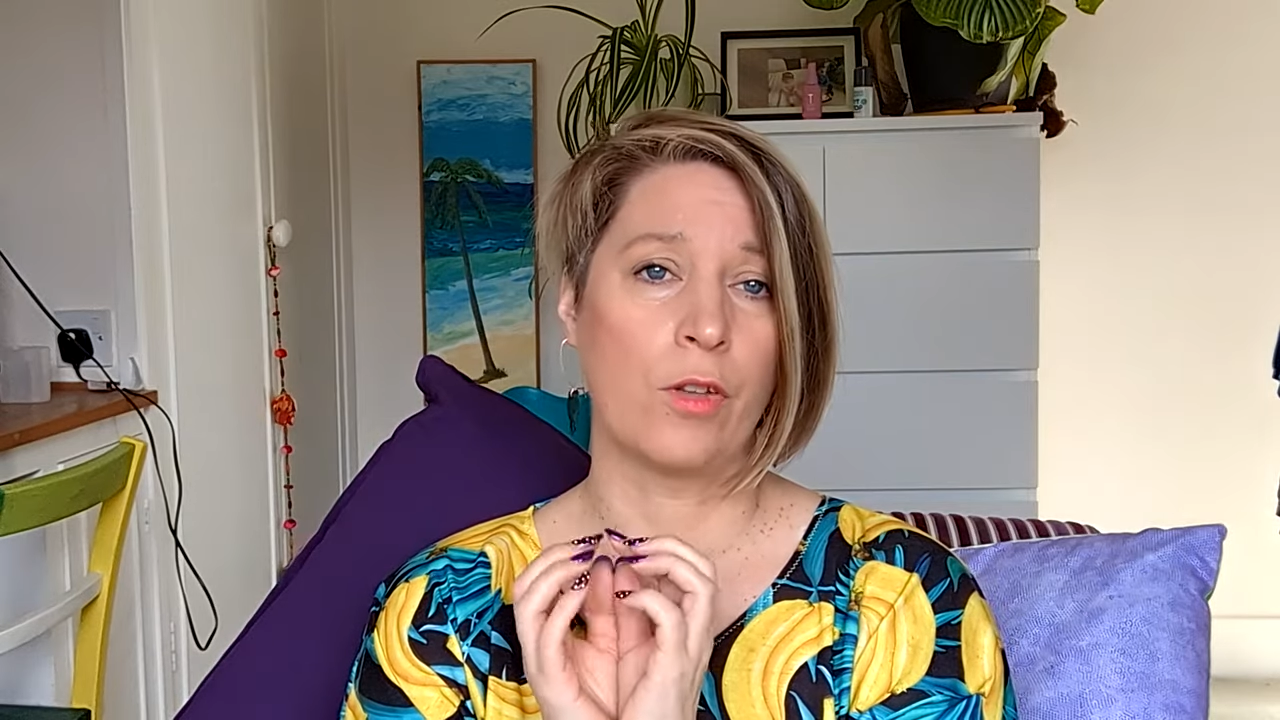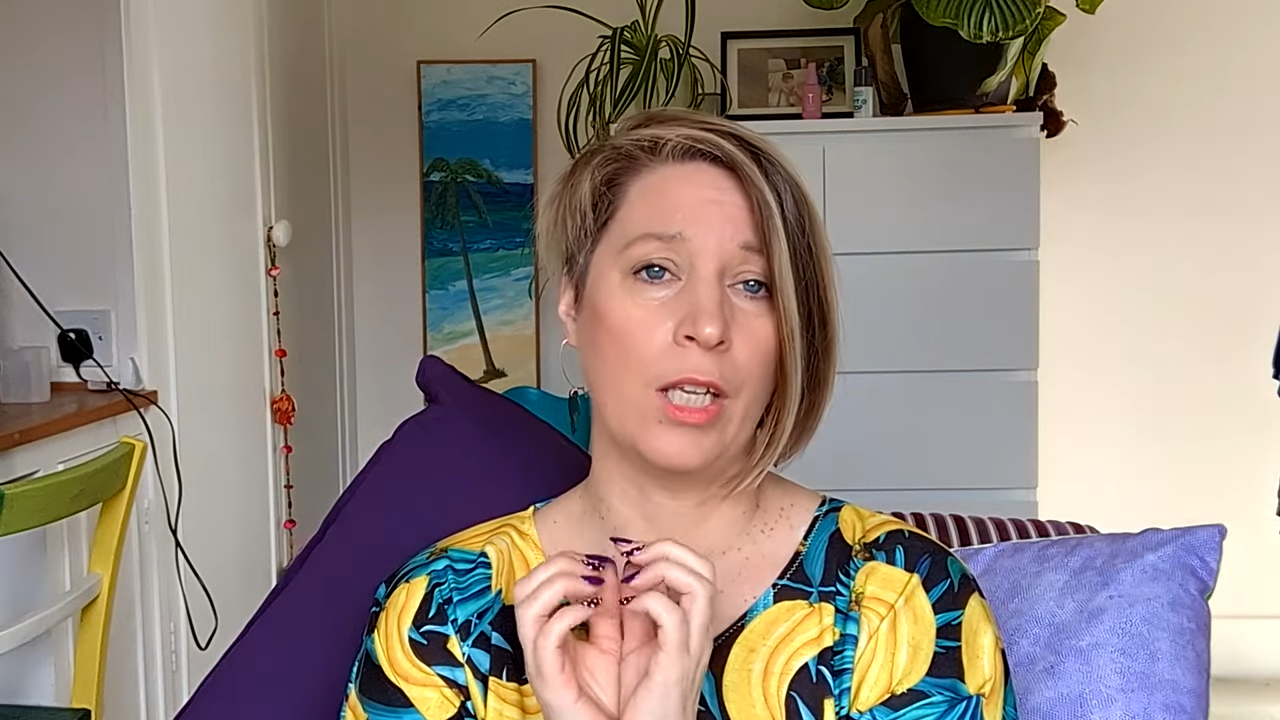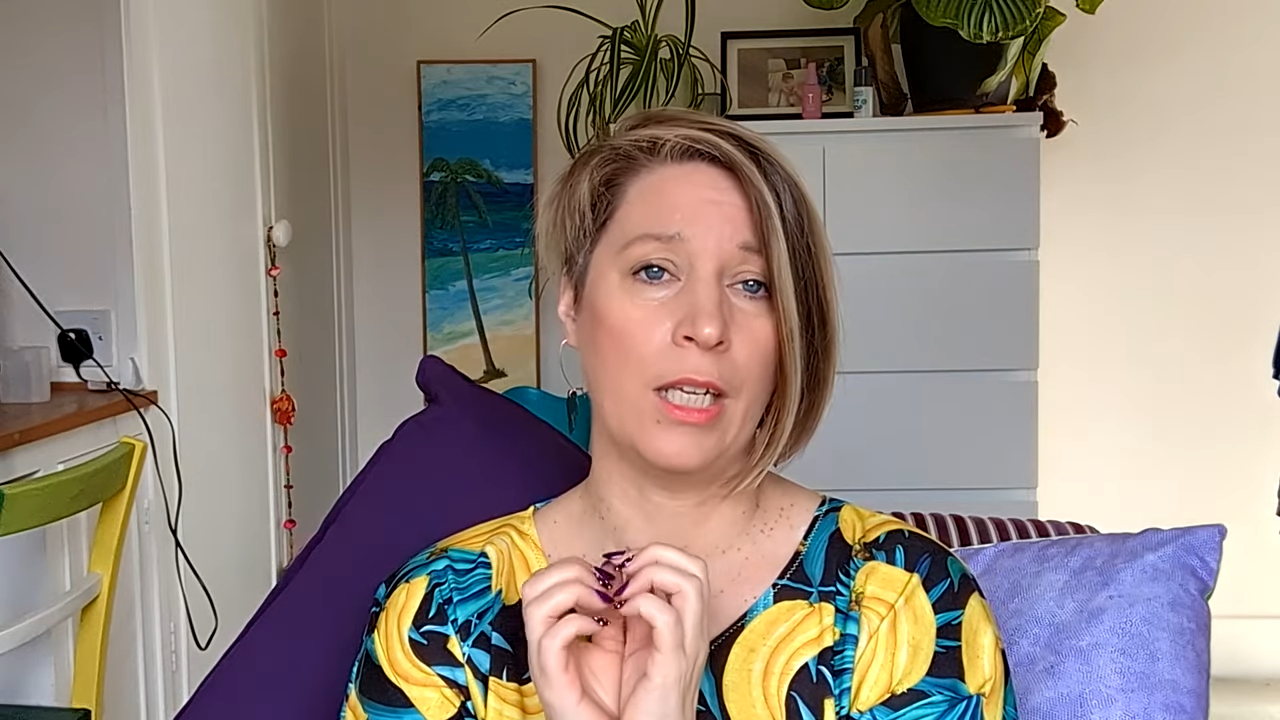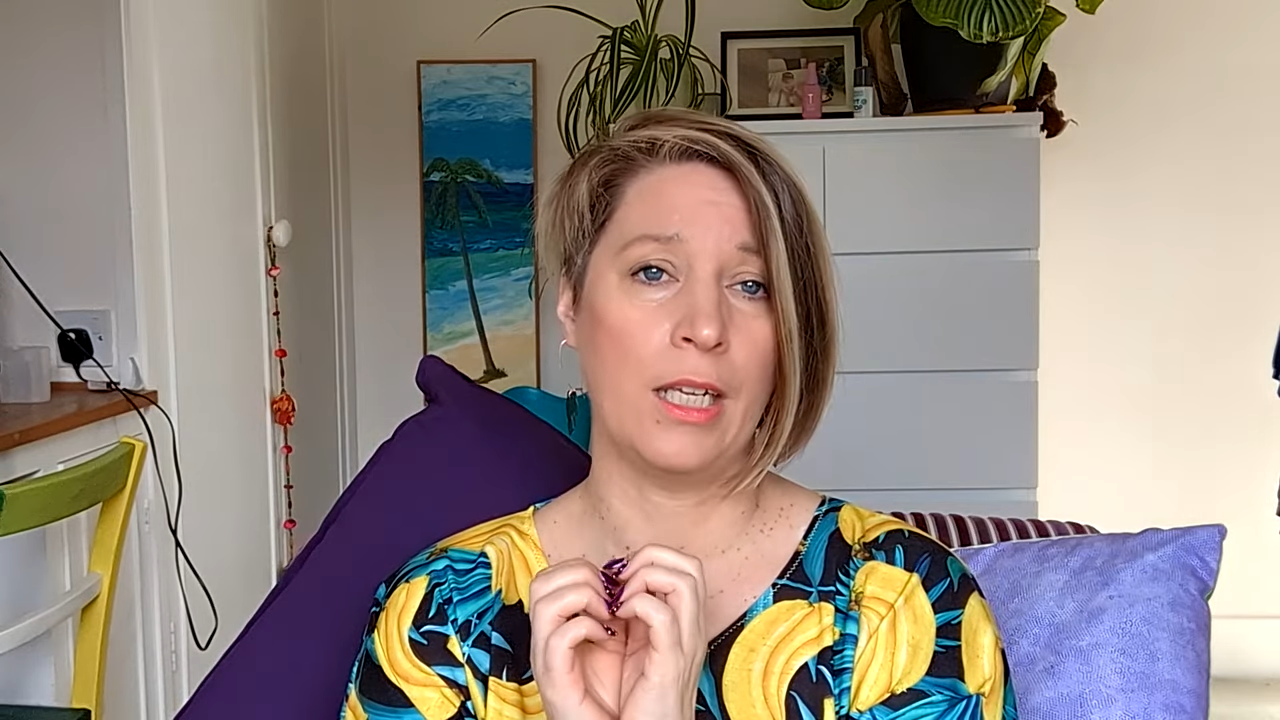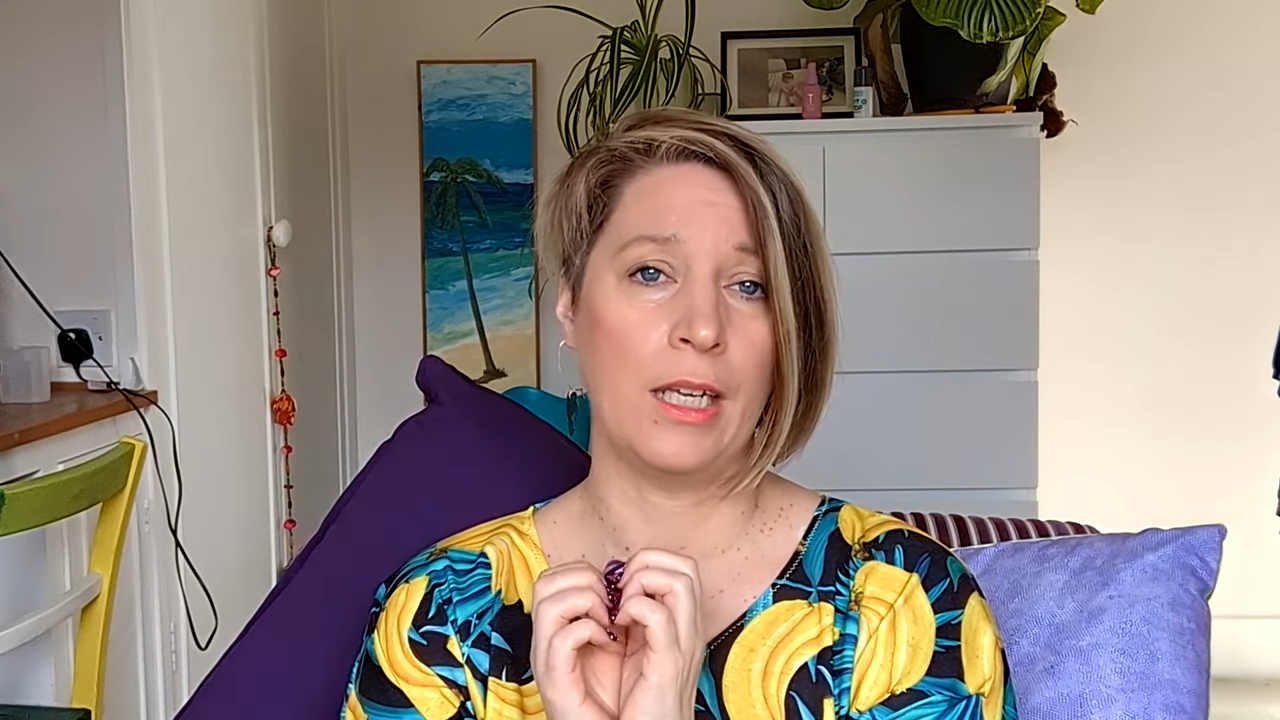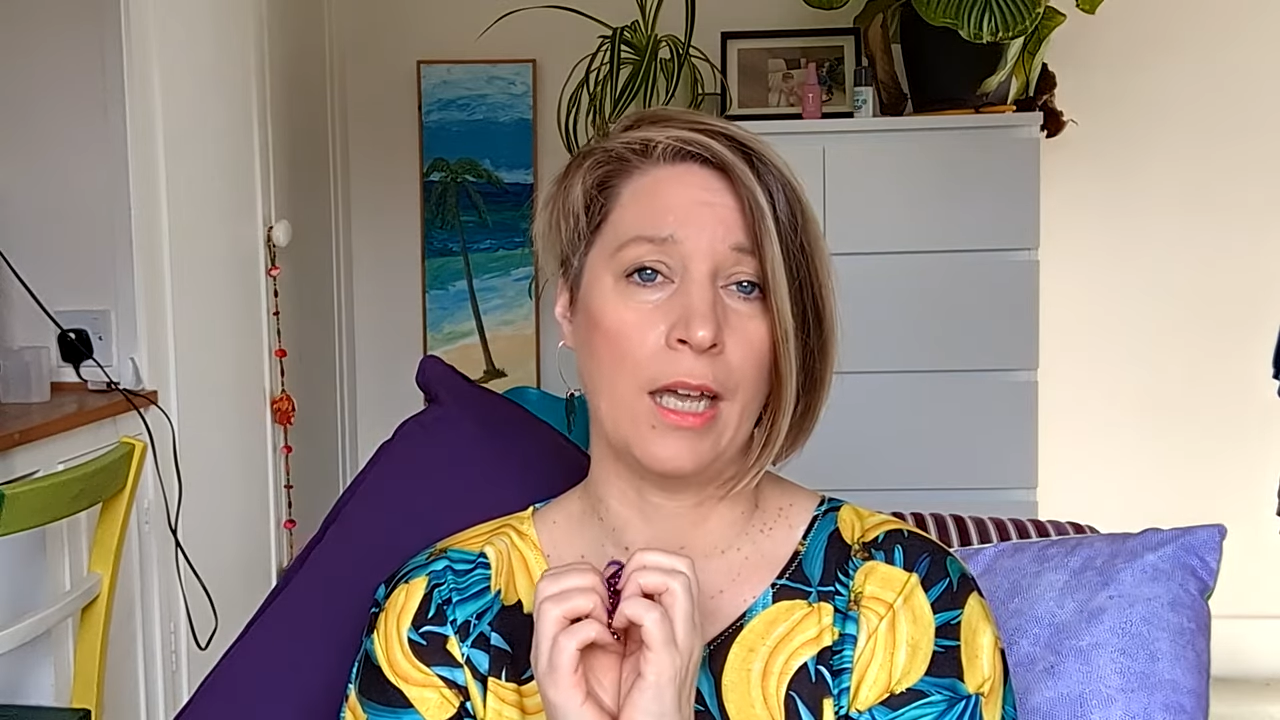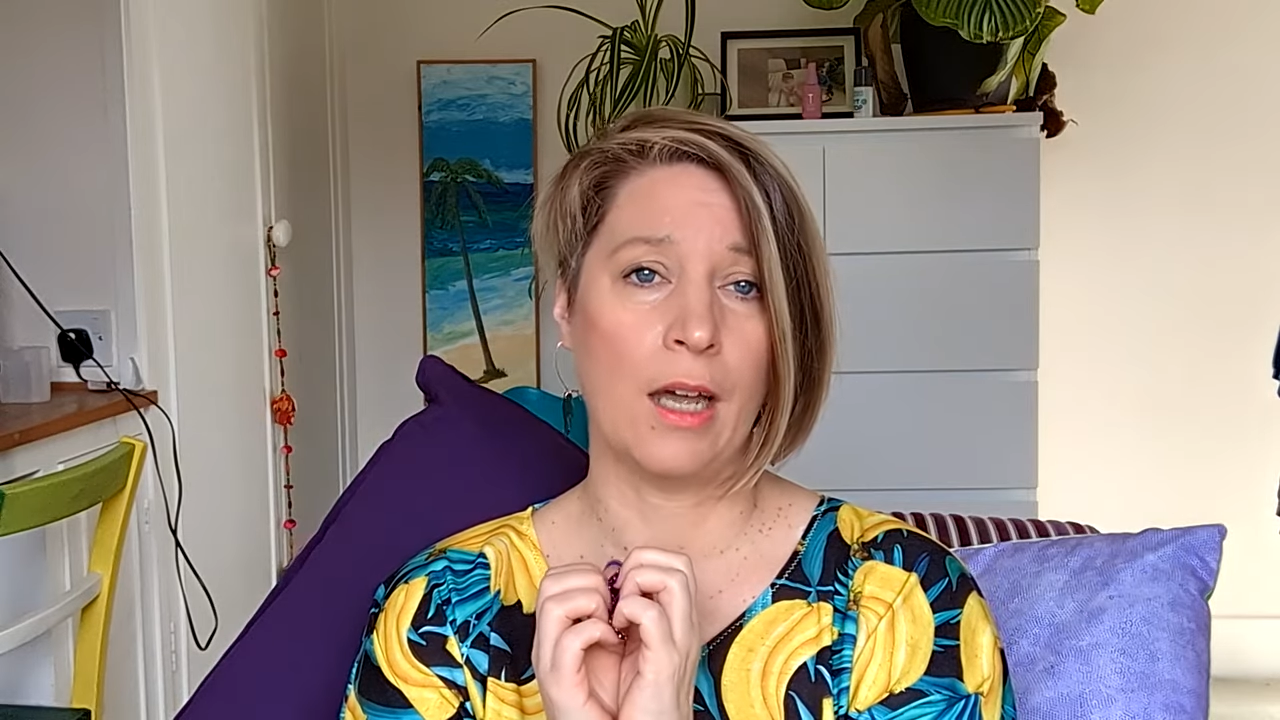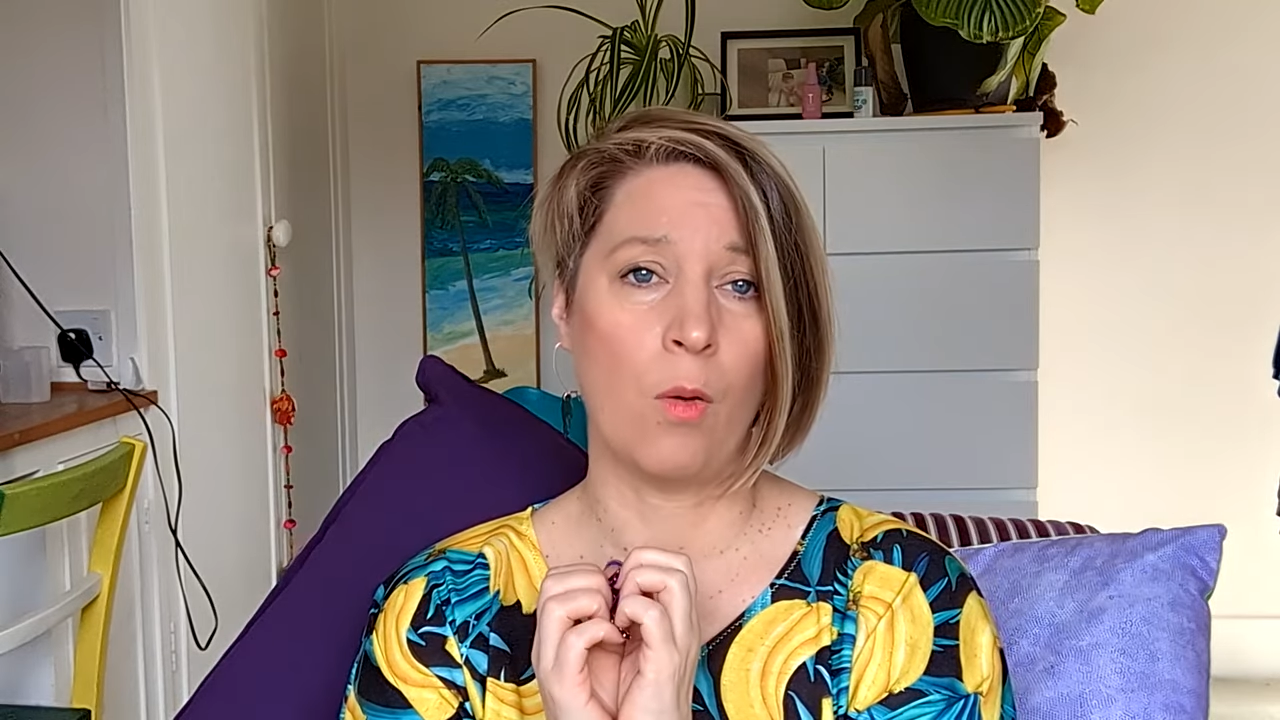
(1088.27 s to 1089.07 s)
the